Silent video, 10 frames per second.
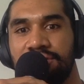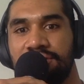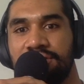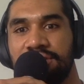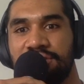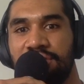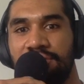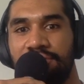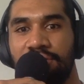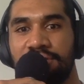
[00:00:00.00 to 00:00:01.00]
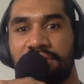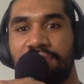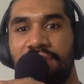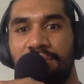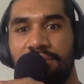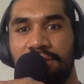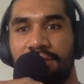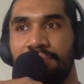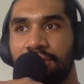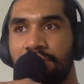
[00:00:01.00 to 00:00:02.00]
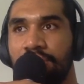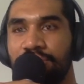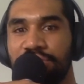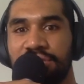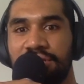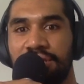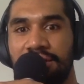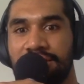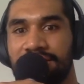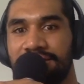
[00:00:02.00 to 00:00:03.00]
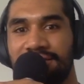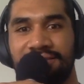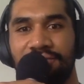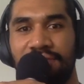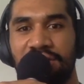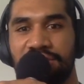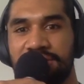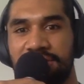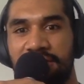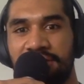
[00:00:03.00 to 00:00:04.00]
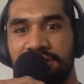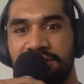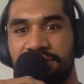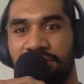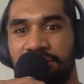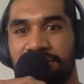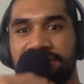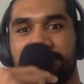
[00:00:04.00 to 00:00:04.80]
just trying to focus on rehab, and then I'm like, oh shit, like hundreds of thousands of dollars.